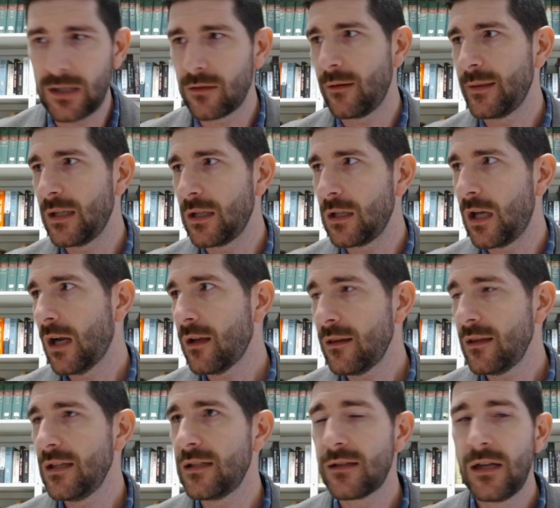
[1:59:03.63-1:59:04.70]
I mean, a lot of
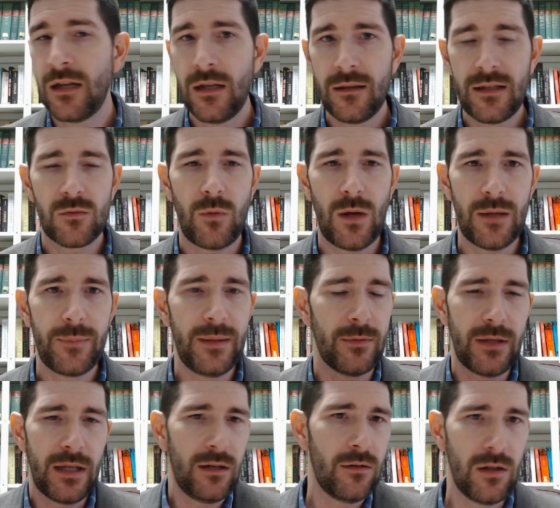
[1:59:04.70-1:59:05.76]
these white people,
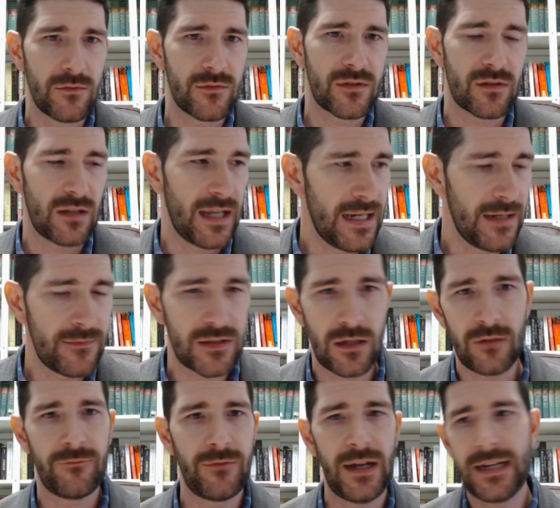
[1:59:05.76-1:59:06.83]
they don't own slaves.
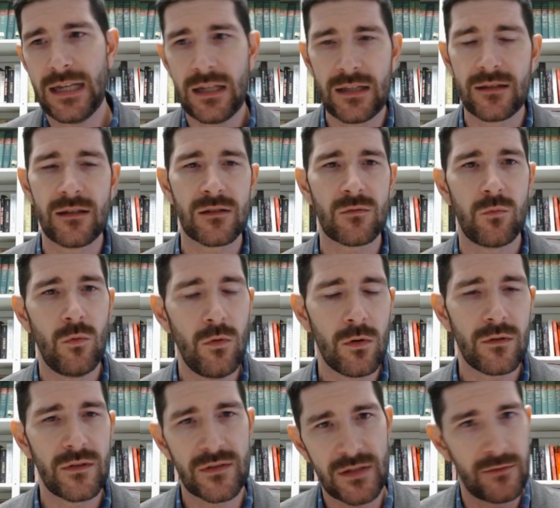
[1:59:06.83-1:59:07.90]
They're fighting in this war,
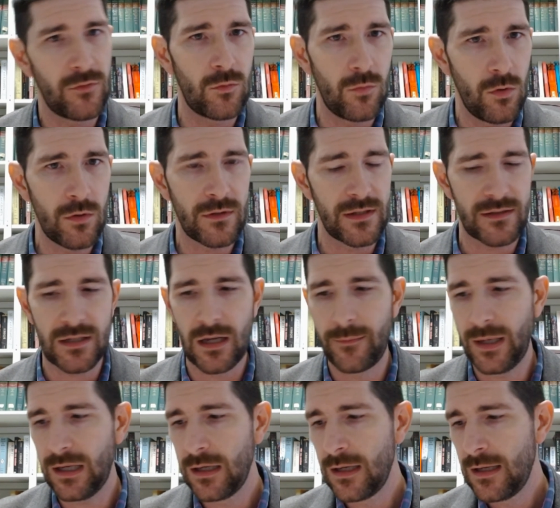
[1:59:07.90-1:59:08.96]
the Civil War that's
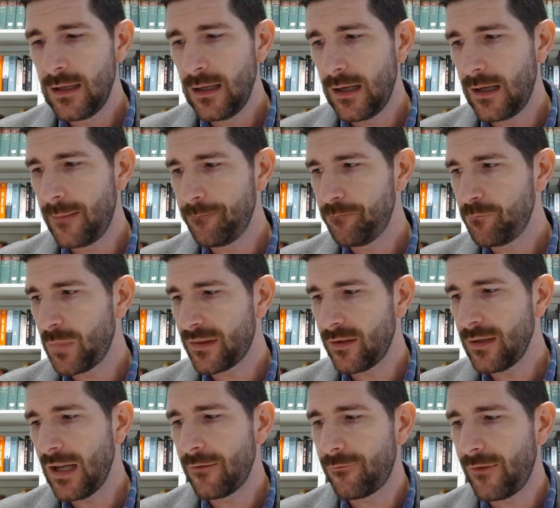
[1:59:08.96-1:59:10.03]
coming, but they're
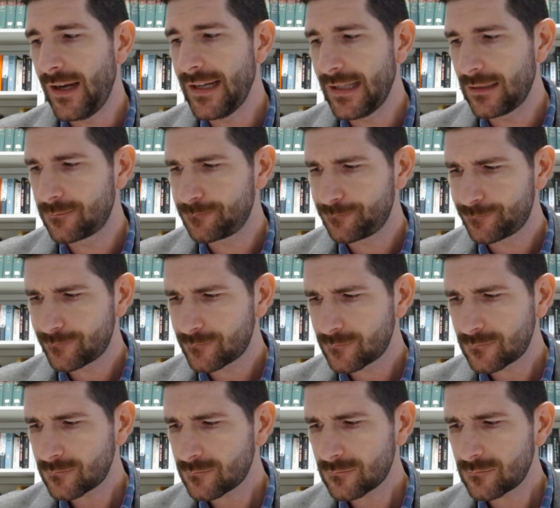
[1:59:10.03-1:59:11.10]
not fighting
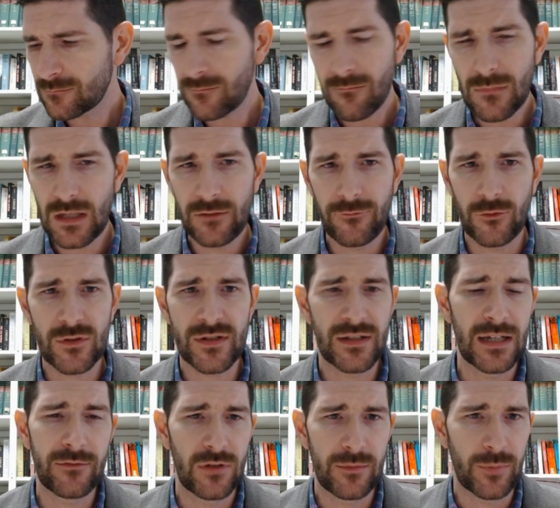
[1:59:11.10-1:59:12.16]
for
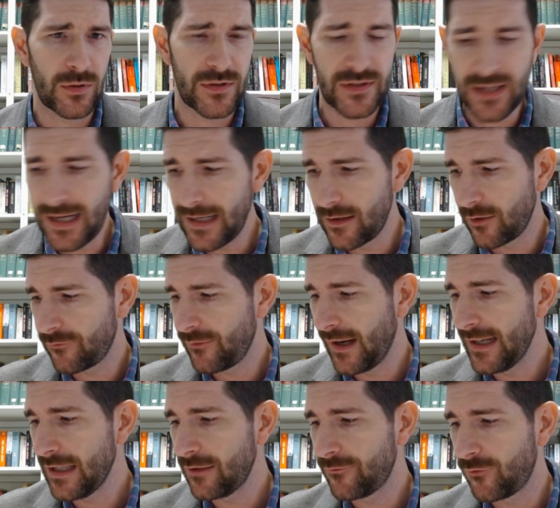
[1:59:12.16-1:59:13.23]
slavery per se. They're
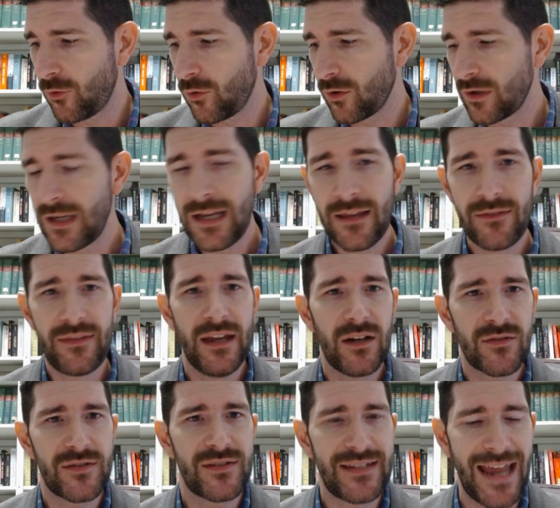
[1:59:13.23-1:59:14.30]
fighting for
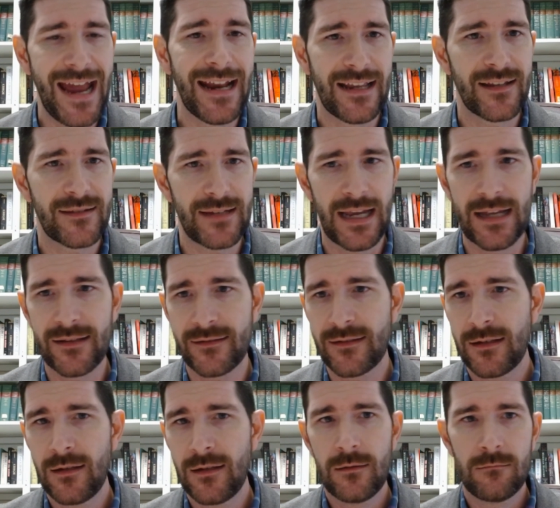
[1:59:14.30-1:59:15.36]
their status as,
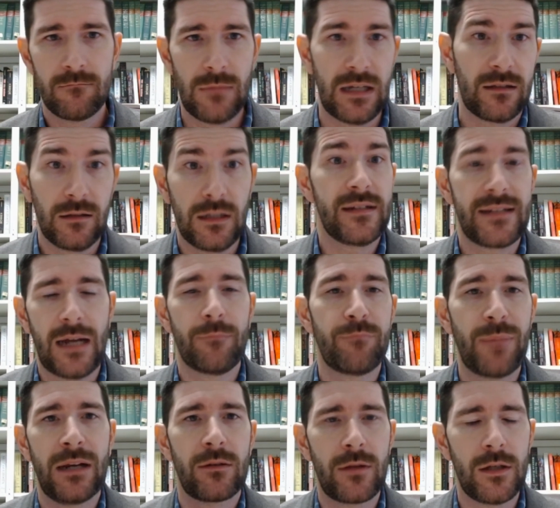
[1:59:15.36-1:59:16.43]
at least I'm
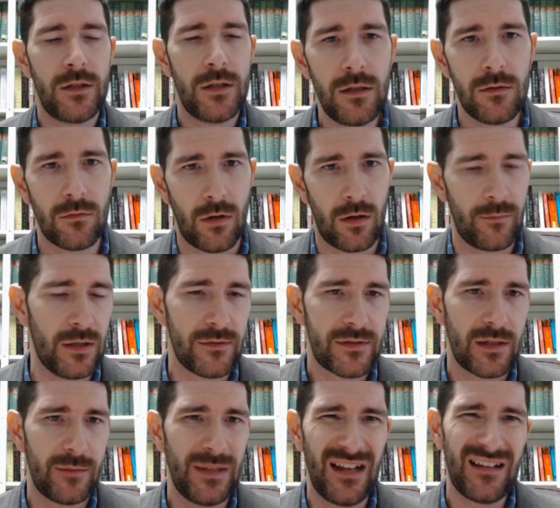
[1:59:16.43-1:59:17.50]
better than you,
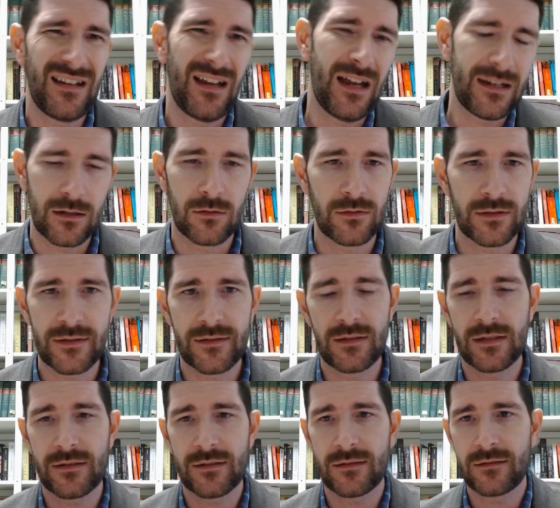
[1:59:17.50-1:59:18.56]
almost. I mean, I know
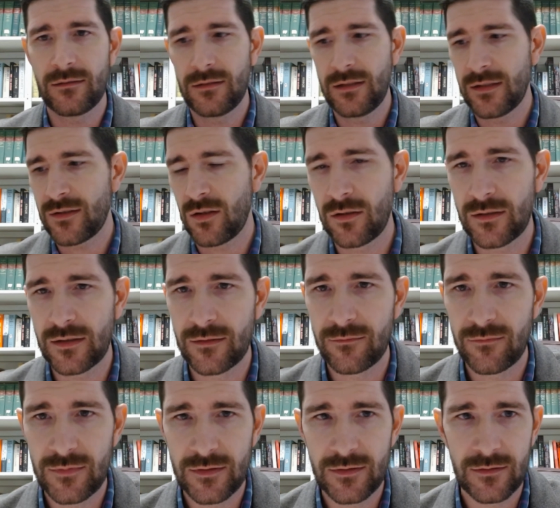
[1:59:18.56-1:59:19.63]
it's hard to
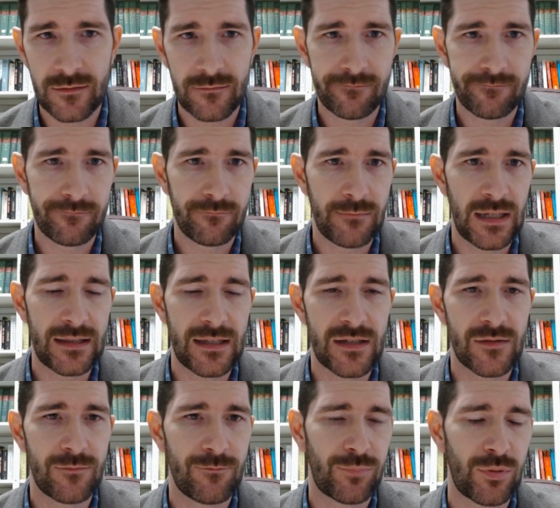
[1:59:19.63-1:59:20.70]
make
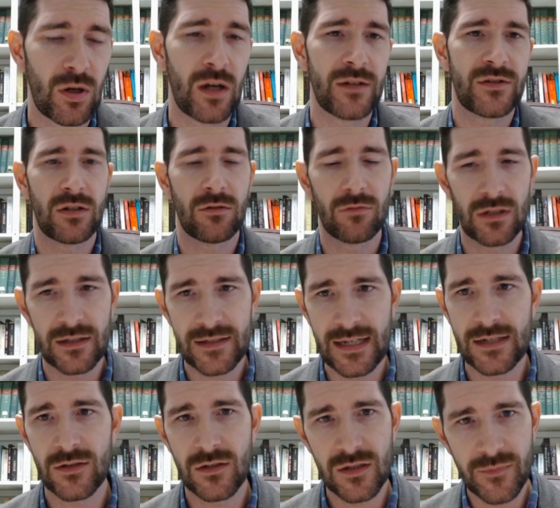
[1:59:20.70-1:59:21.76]
these broad
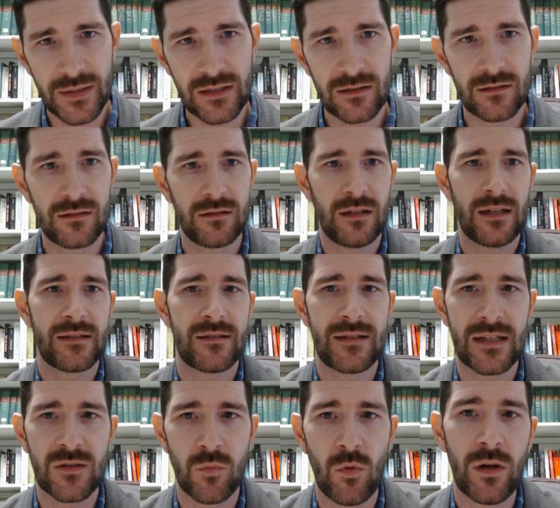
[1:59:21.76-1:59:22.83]
generalizations, but
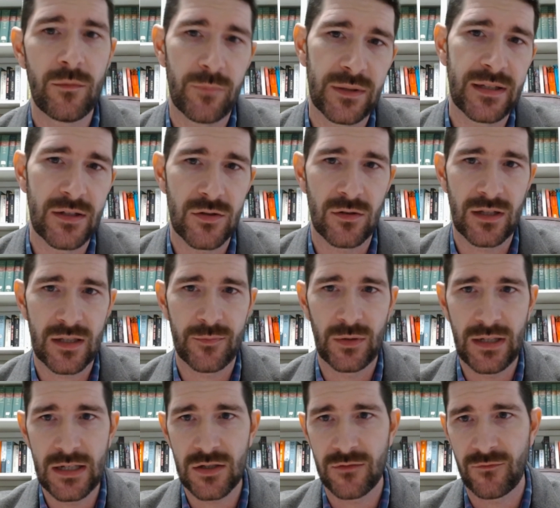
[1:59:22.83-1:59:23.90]
that's one potential
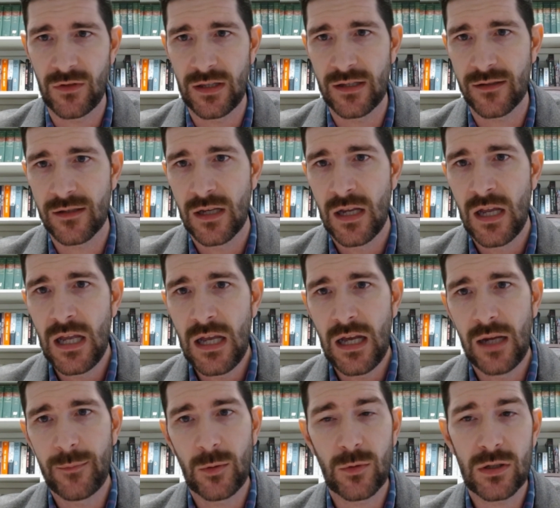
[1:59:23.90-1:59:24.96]
explanation for this.
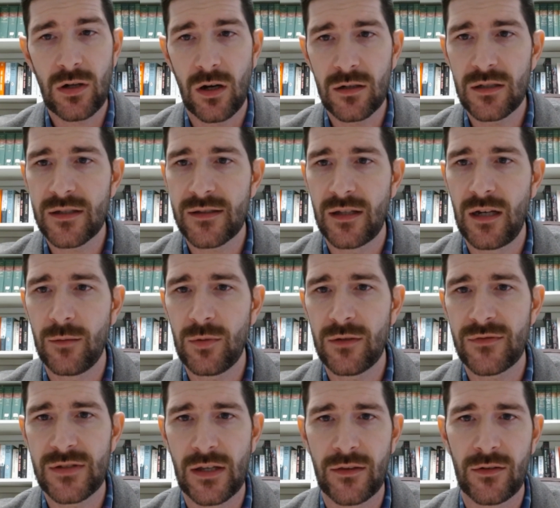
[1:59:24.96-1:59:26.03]
But regardless, the number
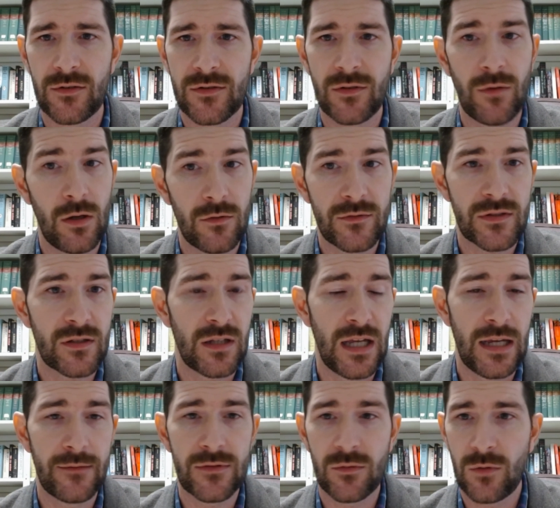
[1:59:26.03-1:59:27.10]
of Southerners who owned
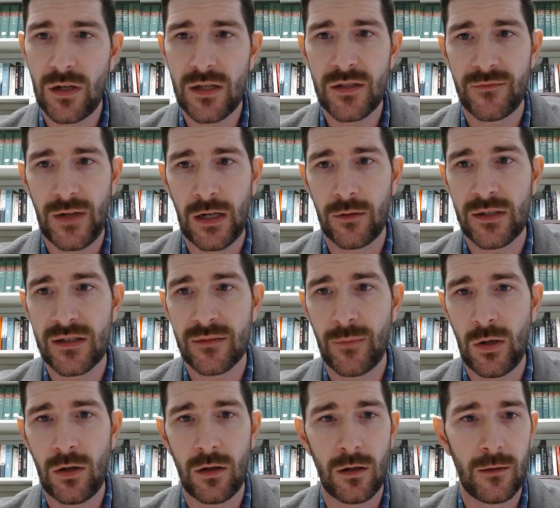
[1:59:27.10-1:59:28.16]
slaves was very
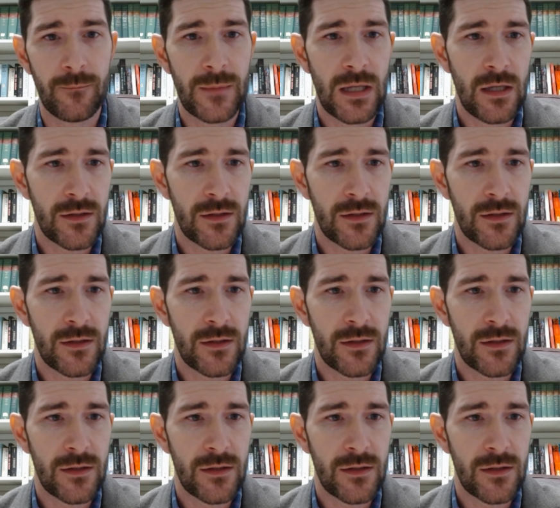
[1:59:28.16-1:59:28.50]
small.